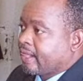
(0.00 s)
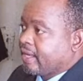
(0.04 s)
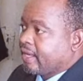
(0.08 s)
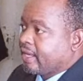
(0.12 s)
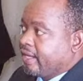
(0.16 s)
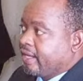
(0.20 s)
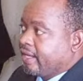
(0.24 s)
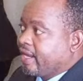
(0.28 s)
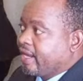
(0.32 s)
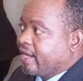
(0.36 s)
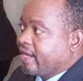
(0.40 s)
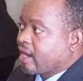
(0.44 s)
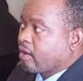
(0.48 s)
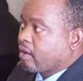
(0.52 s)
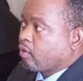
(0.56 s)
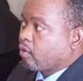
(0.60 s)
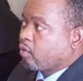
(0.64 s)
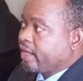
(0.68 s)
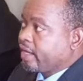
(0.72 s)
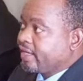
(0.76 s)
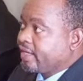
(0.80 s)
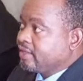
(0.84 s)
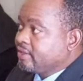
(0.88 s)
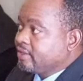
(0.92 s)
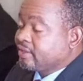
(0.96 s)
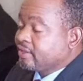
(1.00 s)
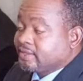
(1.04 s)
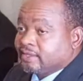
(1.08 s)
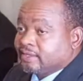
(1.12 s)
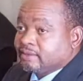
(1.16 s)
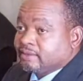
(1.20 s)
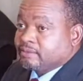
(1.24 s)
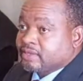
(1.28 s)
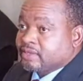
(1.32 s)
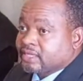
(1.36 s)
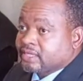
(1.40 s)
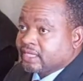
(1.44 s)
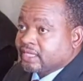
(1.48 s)
and acquaint
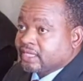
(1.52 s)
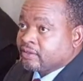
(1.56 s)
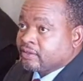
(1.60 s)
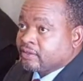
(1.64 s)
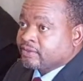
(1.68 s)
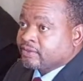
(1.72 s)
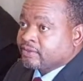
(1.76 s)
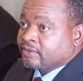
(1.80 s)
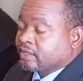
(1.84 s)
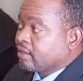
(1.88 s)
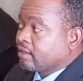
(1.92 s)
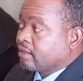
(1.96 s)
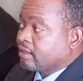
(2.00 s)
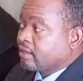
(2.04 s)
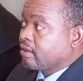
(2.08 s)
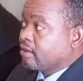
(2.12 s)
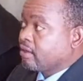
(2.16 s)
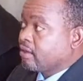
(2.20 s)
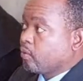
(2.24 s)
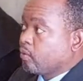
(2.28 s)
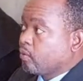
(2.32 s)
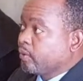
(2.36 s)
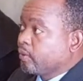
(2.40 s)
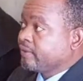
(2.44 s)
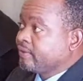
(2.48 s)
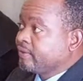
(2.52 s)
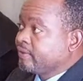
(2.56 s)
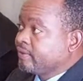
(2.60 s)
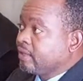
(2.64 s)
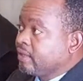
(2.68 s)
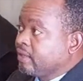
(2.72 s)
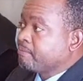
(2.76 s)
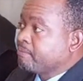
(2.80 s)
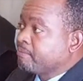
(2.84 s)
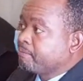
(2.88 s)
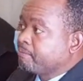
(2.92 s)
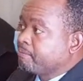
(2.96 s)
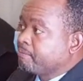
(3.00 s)
themselves with the
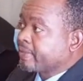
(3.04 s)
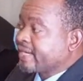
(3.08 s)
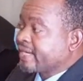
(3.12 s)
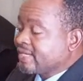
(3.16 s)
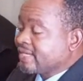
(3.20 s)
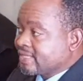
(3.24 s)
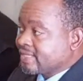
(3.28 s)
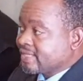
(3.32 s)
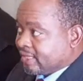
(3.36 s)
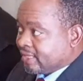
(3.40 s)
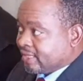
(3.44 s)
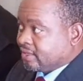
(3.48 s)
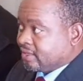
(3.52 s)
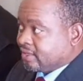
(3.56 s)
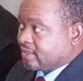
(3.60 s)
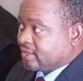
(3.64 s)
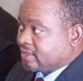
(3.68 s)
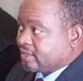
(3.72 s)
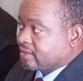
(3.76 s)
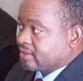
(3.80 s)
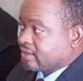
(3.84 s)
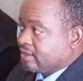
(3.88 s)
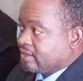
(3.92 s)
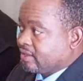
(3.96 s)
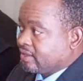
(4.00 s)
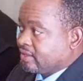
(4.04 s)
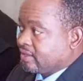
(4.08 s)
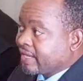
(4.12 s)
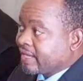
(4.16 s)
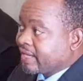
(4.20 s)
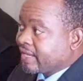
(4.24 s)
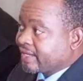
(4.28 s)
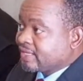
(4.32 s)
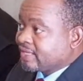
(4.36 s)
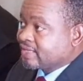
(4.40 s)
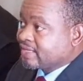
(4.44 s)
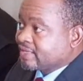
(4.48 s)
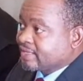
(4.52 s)
present and
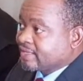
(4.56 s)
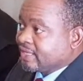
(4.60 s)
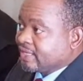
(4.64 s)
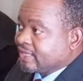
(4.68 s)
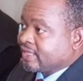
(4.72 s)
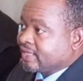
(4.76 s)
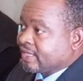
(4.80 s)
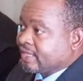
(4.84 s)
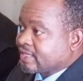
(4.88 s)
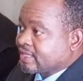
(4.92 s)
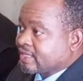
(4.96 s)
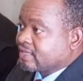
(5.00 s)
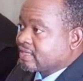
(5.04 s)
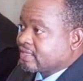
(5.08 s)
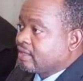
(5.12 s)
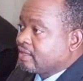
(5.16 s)
current status